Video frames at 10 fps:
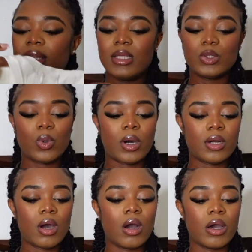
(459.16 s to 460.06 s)
this one
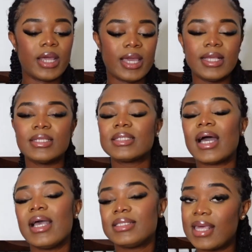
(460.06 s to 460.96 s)
i got it in
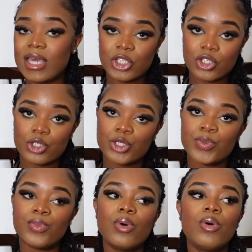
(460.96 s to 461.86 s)
size extra
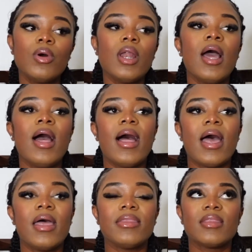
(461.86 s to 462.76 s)
small
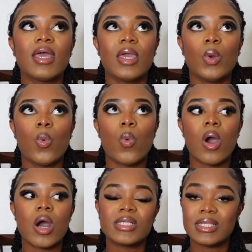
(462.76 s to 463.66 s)
and it
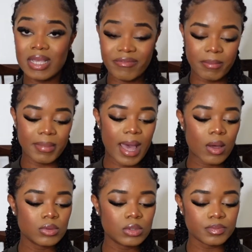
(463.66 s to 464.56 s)
was seven
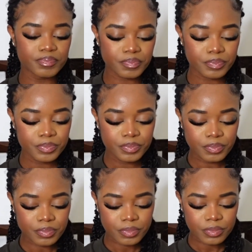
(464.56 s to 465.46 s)
pounds
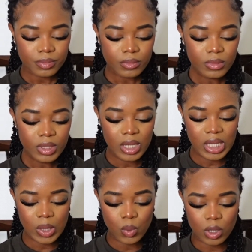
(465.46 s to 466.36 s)

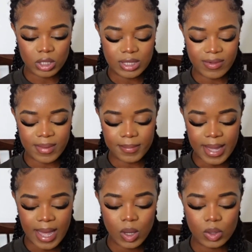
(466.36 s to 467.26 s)
it was seven
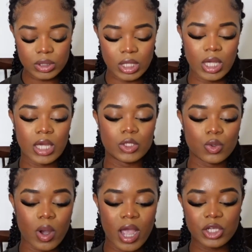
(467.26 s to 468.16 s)
pounds it is
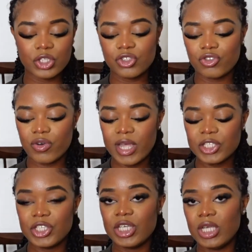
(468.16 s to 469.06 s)
quite
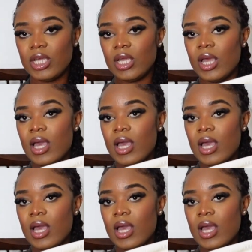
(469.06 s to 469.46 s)
stretchy